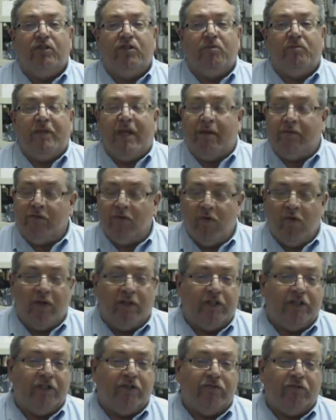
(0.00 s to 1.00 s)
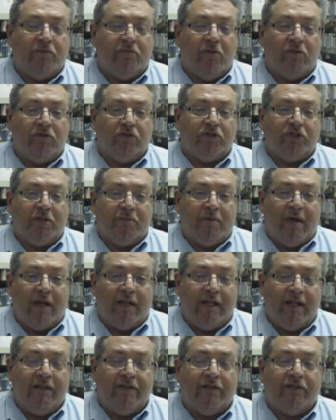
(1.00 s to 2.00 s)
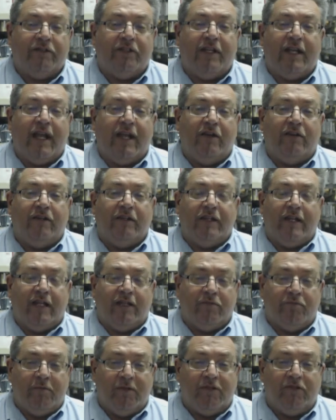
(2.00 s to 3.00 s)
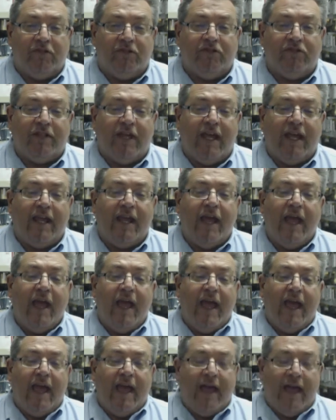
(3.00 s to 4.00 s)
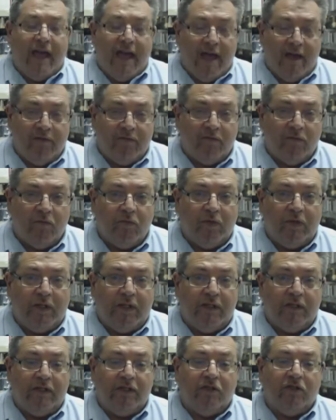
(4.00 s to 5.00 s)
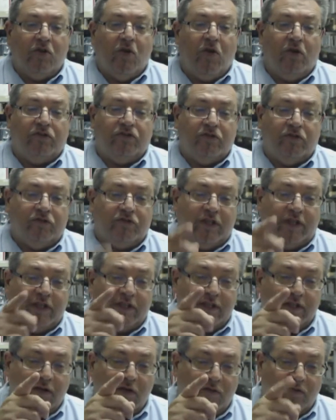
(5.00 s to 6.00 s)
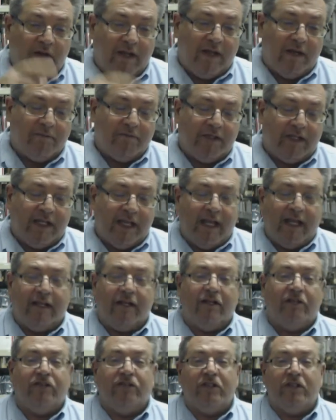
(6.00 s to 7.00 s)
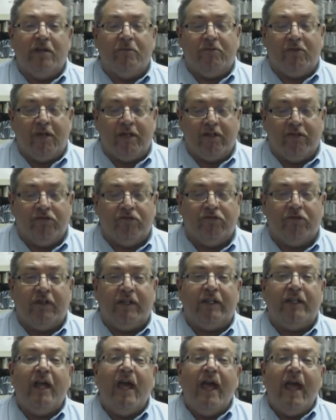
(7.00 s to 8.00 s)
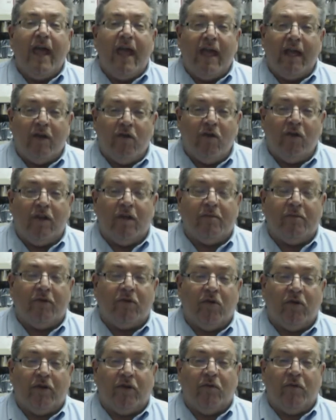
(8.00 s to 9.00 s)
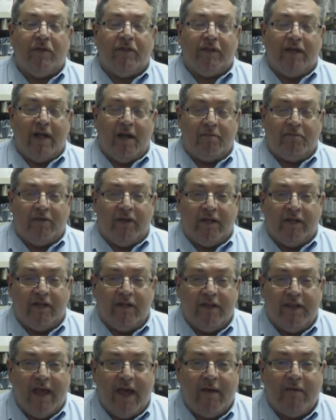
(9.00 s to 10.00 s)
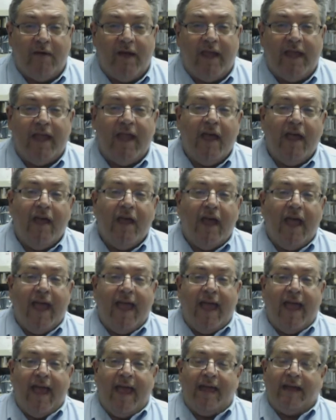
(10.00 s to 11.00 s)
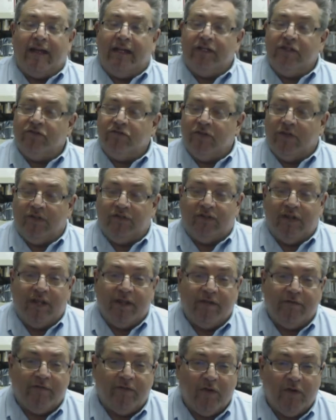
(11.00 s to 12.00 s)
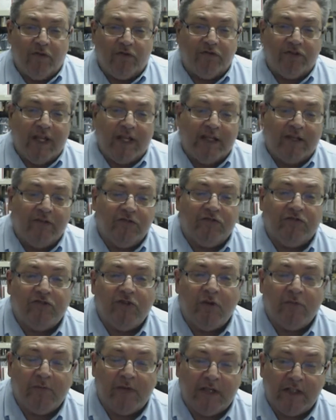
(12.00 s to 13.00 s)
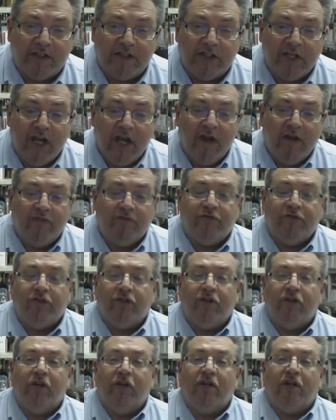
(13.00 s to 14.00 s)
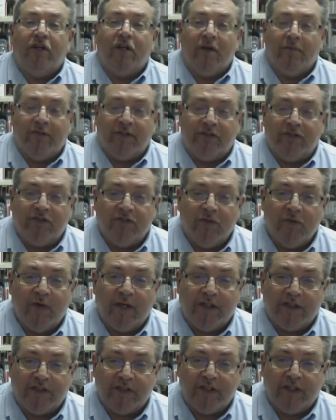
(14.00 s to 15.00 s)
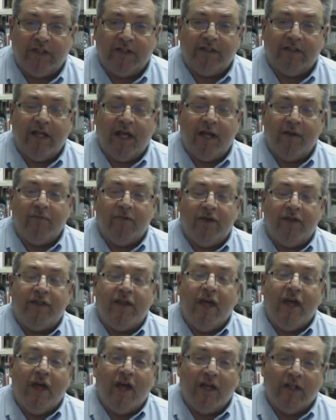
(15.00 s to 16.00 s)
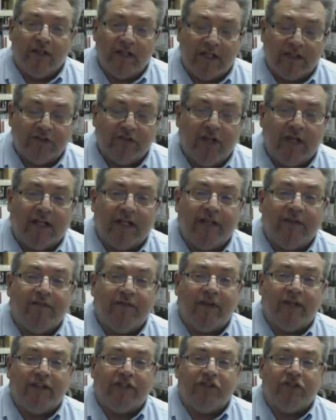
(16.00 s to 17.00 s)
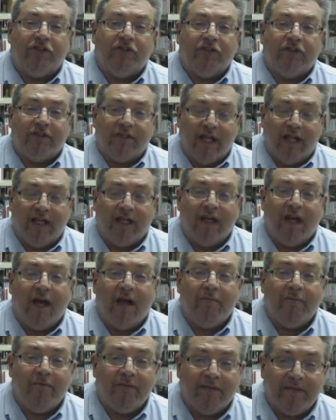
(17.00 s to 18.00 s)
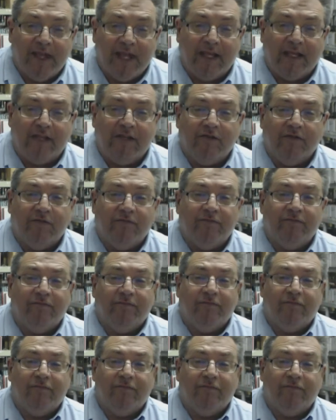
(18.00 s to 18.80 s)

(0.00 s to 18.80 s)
you'll be able to order your remote or ship out either today or the next business day. And we also say you can go right up to the 800 number on the screen and call up an order with an operator that way. And I just want to say, folks, thank you so much for coming to and sharing time with electronicadventure.com. Thank you.